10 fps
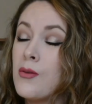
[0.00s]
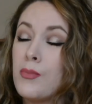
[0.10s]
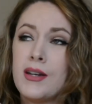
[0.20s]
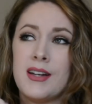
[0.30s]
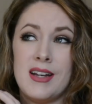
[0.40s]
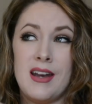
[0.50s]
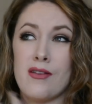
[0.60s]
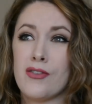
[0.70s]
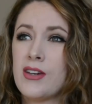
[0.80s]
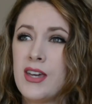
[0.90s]
but it
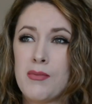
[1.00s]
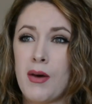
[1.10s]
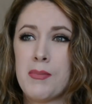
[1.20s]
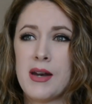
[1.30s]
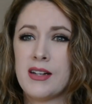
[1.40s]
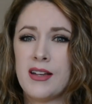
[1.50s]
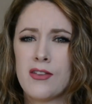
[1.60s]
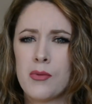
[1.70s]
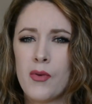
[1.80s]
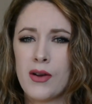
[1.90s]
never came up at any
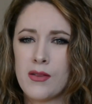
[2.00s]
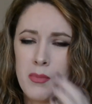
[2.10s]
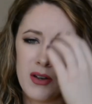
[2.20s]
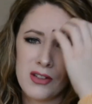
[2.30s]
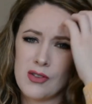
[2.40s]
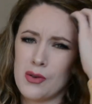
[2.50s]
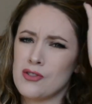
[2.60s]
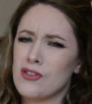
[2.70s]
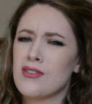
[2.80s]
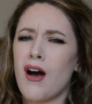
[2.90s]
other point in the book, so it
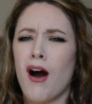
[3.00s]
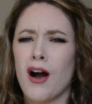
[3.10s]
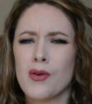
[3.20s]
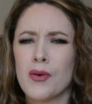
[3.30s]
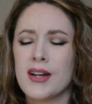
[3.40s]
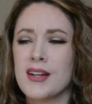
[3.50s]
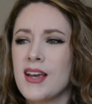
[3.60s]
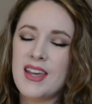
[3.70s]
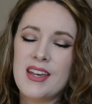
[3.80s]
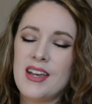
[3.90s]
was just awkward.
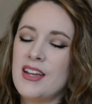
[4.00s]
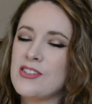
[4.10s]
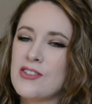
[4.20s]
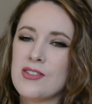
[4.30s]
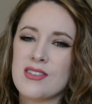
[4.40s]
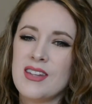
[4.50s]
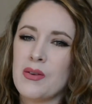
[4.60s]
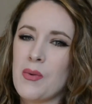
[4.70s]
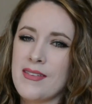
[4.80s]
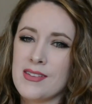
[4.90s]

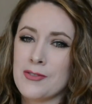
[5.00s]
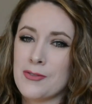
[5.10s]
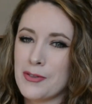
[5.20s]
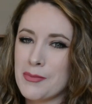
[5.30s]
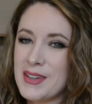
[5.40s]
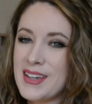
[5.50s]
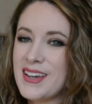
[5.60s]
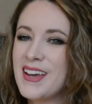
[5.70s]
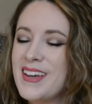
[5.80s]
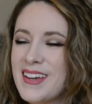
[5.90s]
It wasn't for
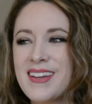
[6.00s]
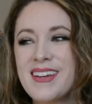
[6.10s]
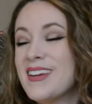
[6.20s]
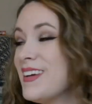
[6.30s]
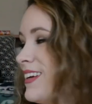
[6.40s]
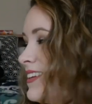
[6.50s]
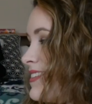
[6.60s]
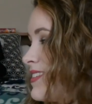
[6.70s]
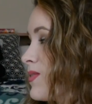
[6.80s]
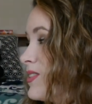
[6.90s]
me. It
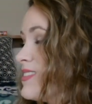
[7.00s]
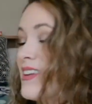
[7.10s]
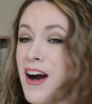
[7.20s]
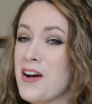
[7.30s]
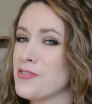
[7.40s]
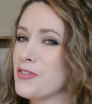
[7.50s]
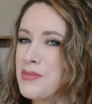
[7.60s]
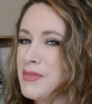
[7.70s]
just was not for